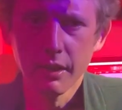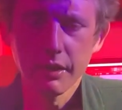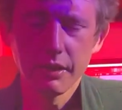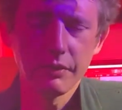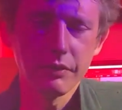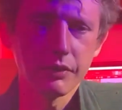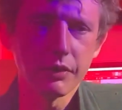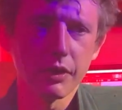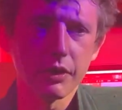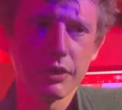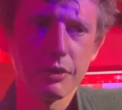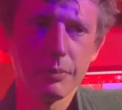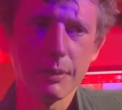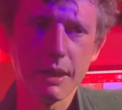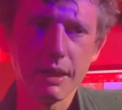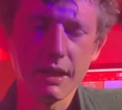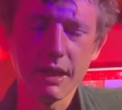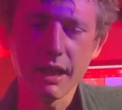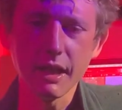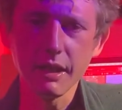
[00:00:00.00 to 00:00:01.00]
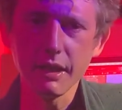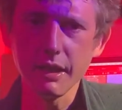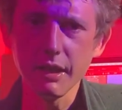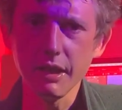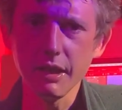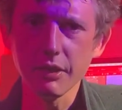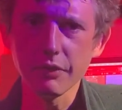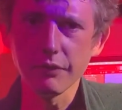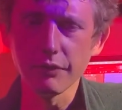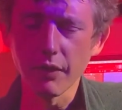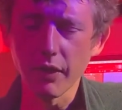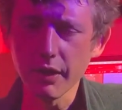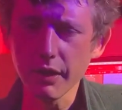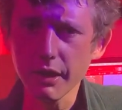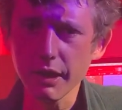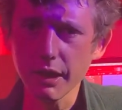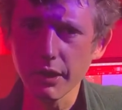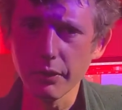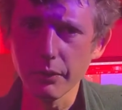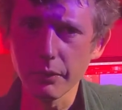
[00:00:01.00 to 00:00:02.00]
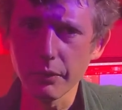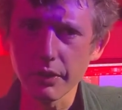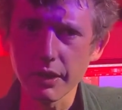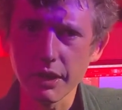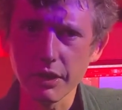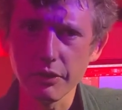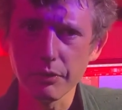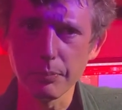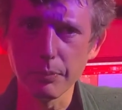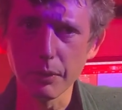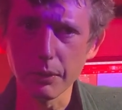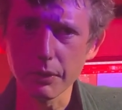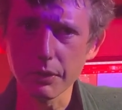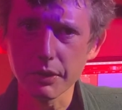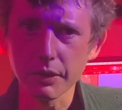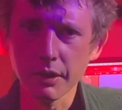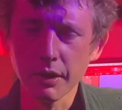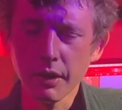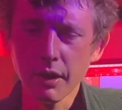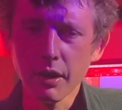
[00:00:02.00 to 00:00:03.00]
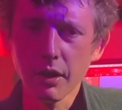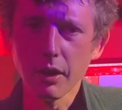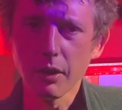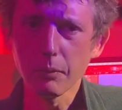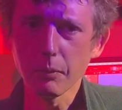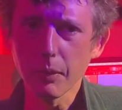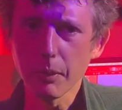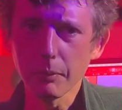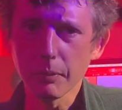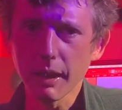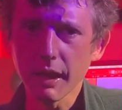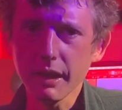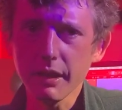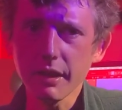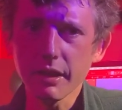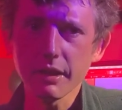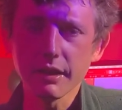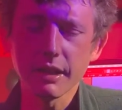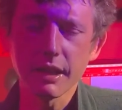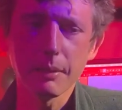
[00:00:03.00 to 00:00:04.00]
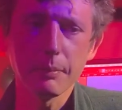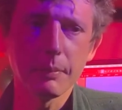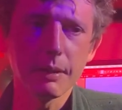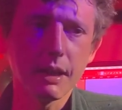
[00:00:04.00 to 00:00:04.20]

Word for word: You've got to spend 10 years finding all these books on what Plato said.